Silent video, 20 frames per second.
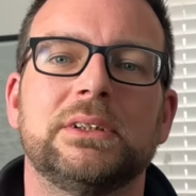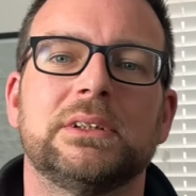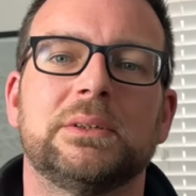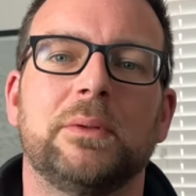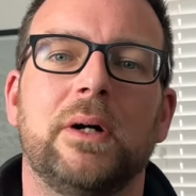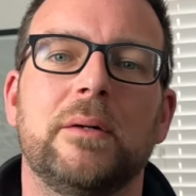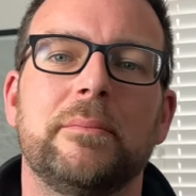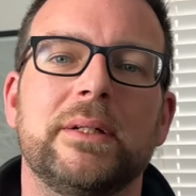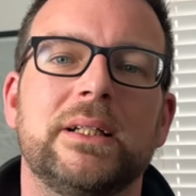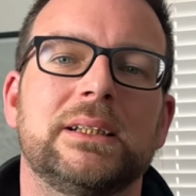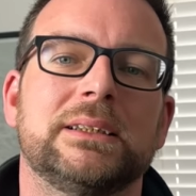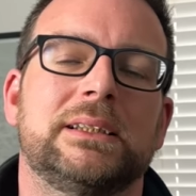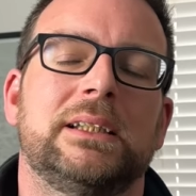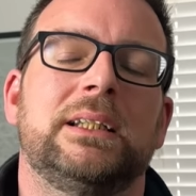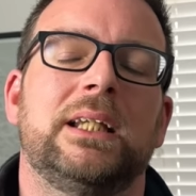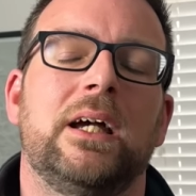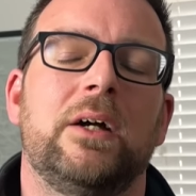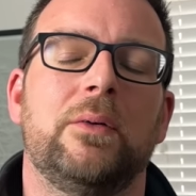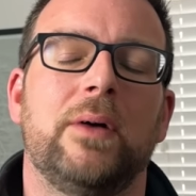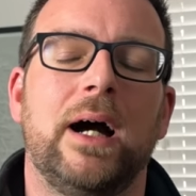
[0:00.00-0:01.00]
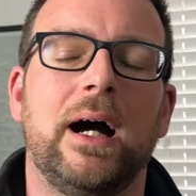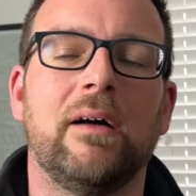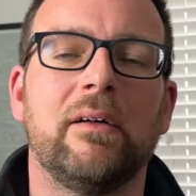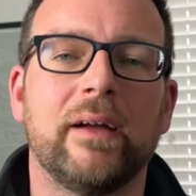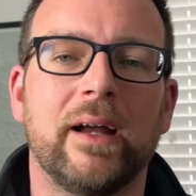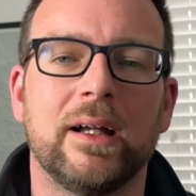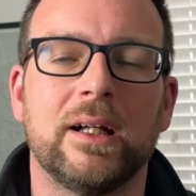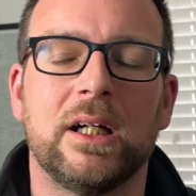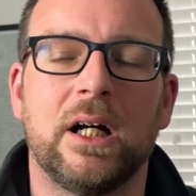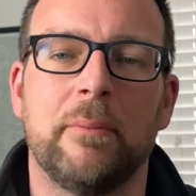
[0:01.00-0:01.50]
as well, because I know I'll
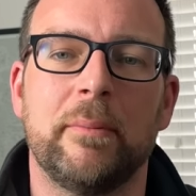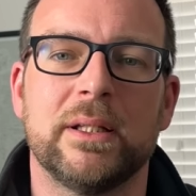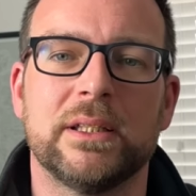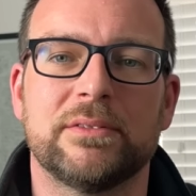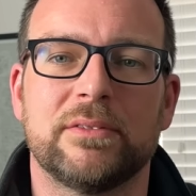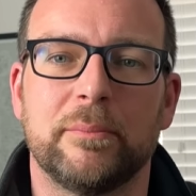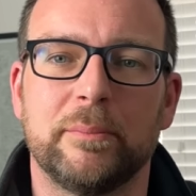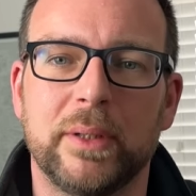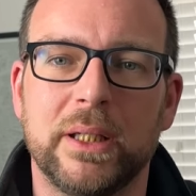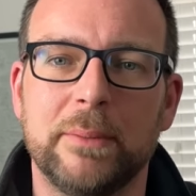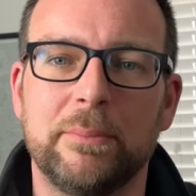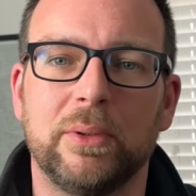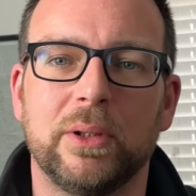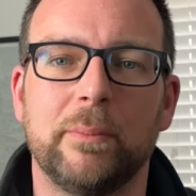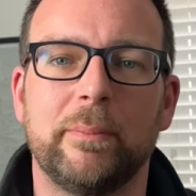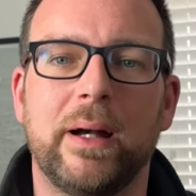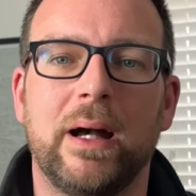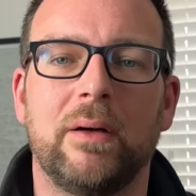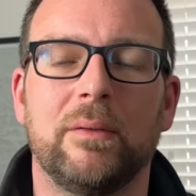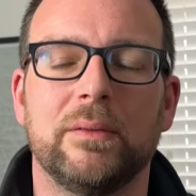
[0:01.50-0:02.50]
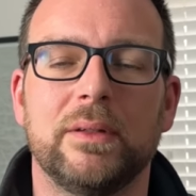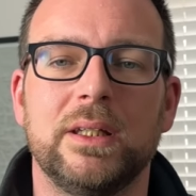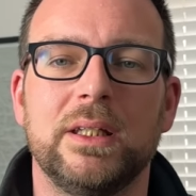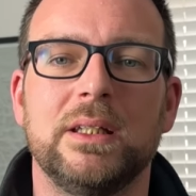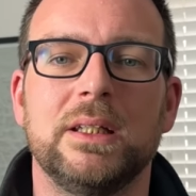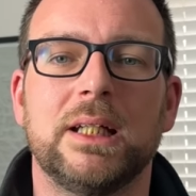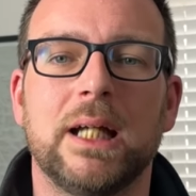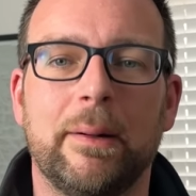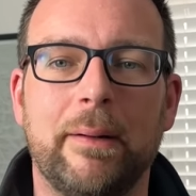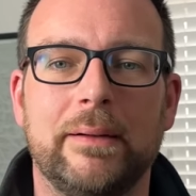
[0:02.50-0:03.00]
get comments from people about the
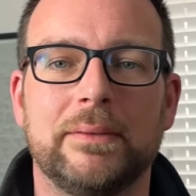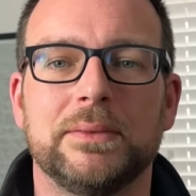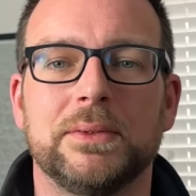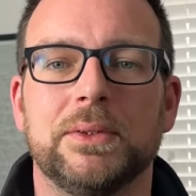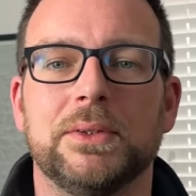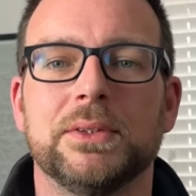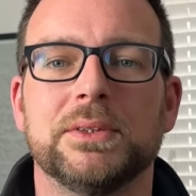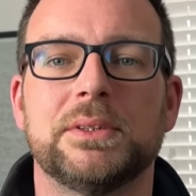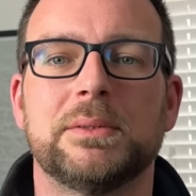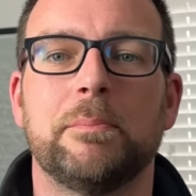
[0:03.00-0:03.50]
Go Outdoors